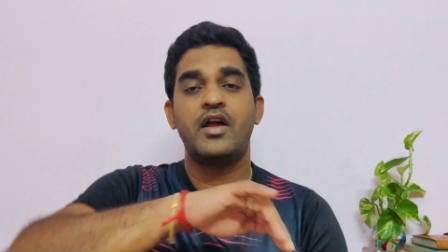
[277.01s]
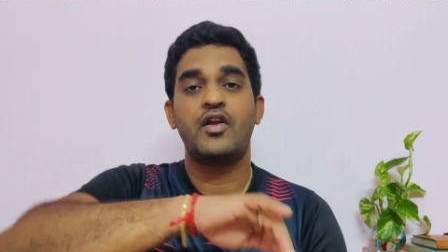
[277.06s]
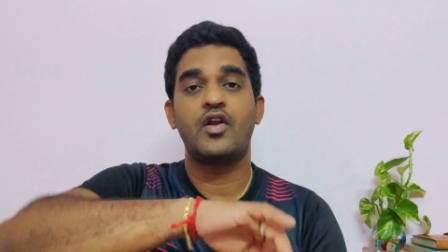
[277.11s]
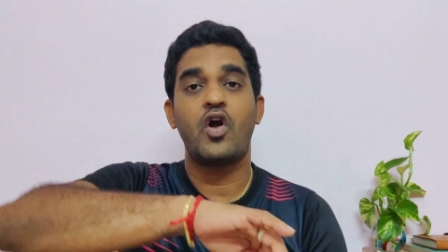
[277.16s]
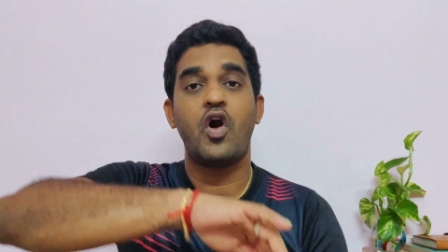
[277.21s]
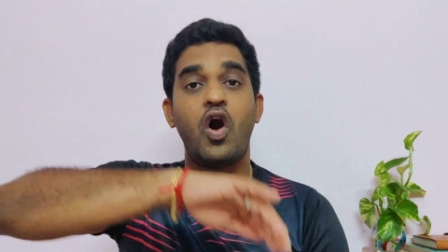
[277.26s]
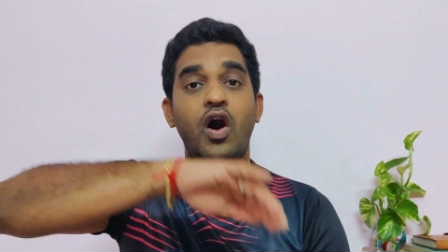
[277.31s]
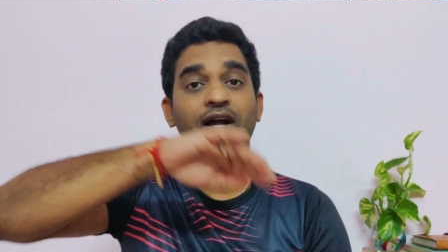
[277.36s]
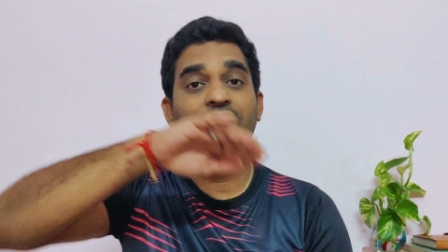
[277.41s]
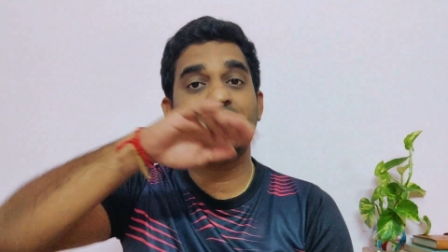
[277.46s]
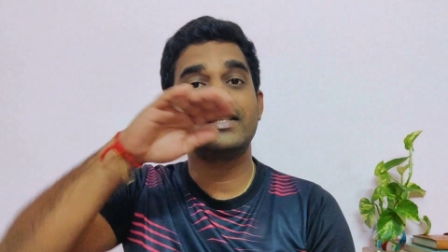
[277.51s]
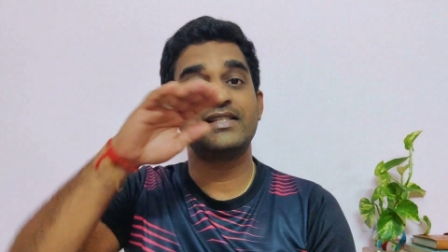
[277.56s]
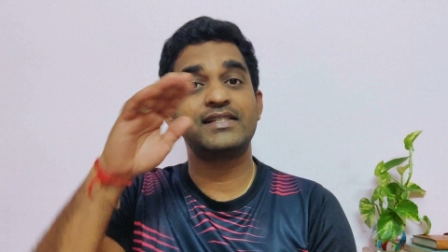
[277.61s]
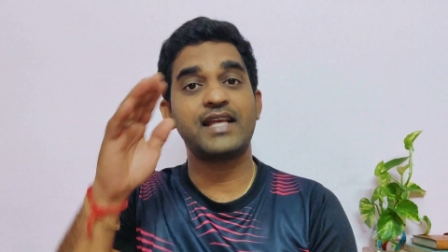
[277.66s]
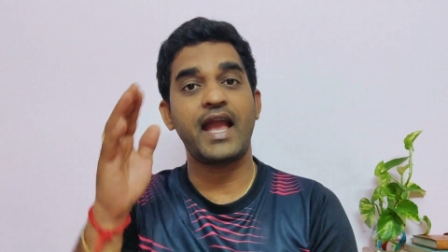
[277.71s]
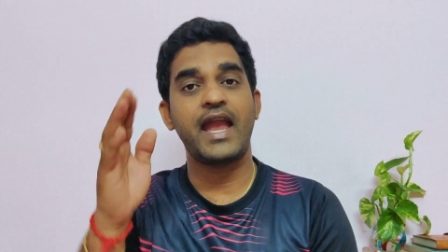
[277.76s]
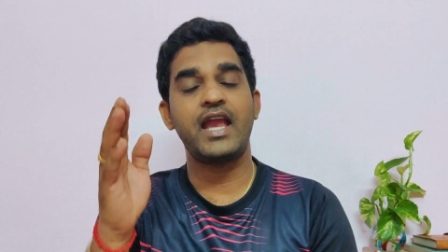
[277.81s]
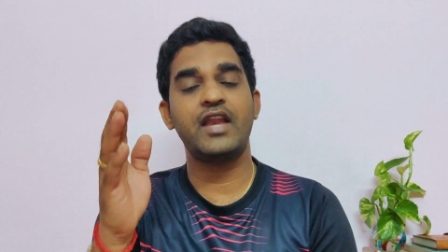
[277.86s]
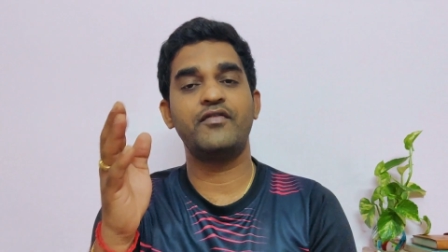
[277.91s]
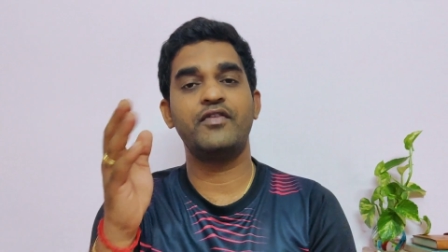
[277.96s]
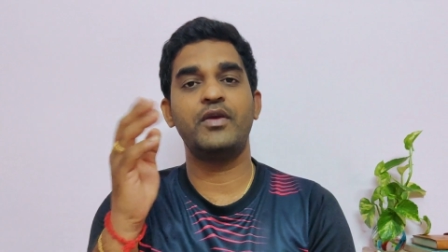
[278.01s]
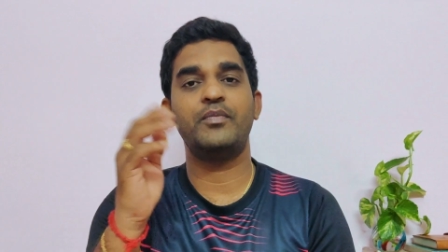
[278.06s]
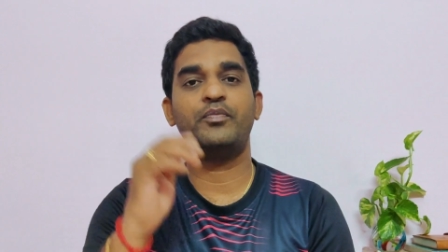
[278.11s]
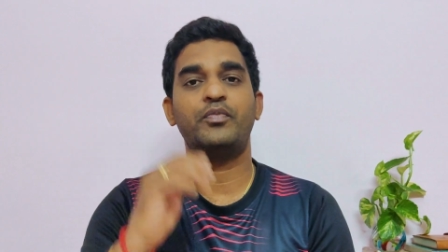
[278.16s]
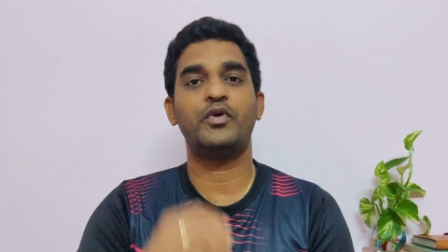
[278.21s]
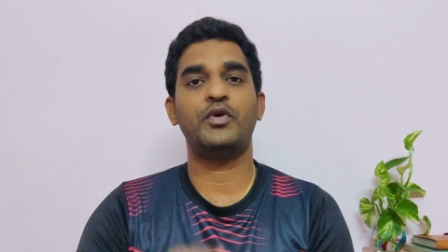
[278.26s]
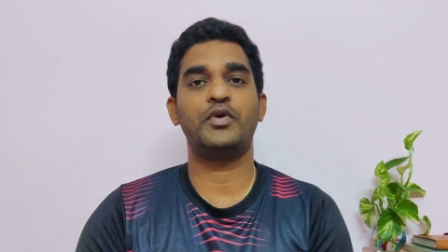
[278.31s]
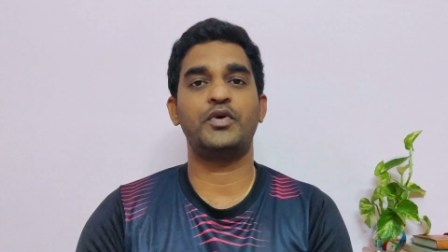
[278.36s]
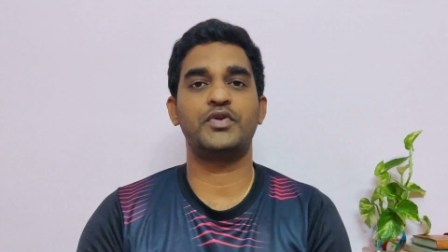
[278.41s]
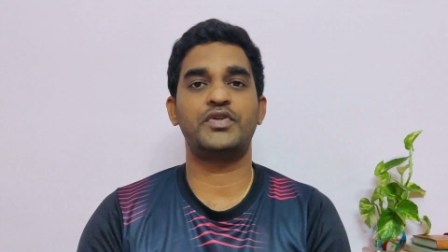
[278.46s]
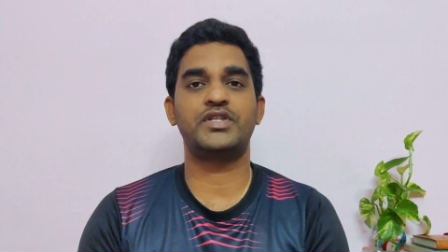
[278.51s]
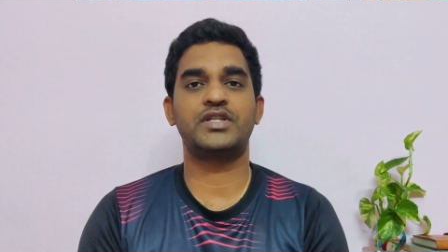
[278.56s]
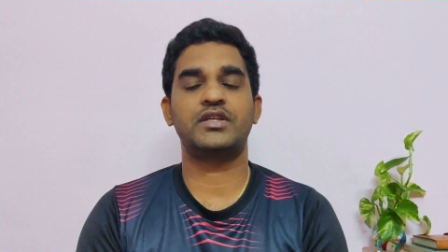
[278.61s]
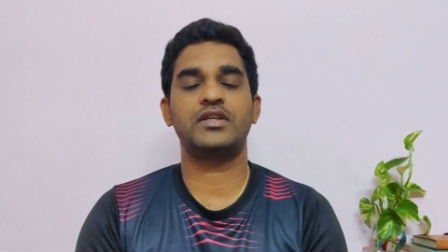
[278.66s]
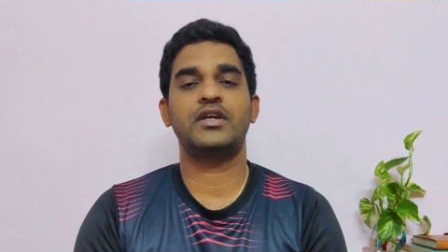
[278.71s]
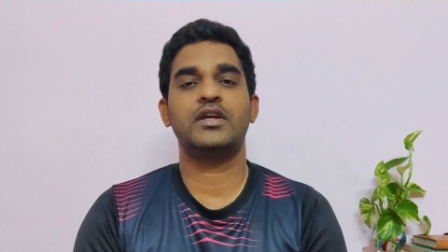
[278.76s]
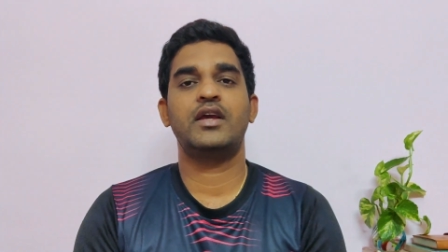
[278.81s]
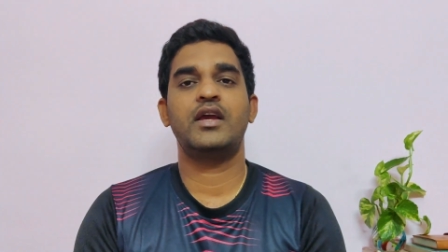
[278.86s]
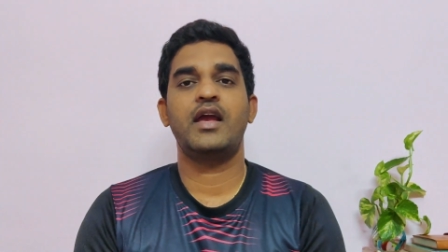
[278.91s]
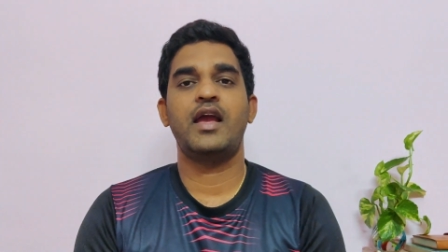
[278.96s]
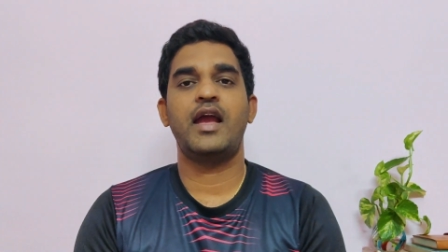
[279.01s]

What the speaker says: wrong side we post,